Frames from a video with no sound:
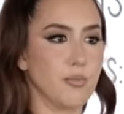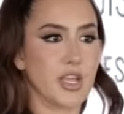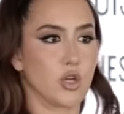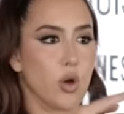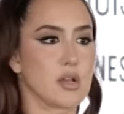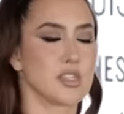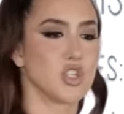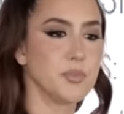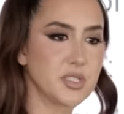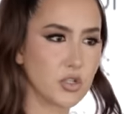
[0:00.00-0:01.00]
you might go out to
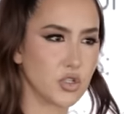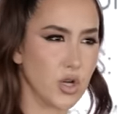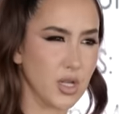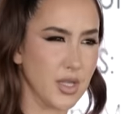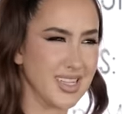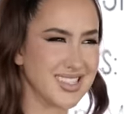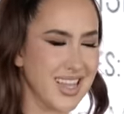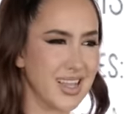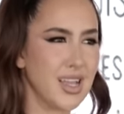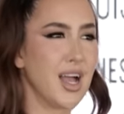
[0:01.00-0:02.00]
gyms that are struggling and
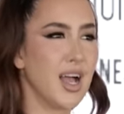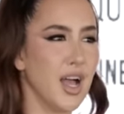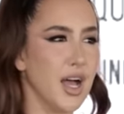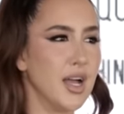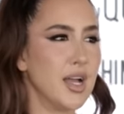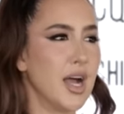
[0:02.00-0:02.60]
say, huh,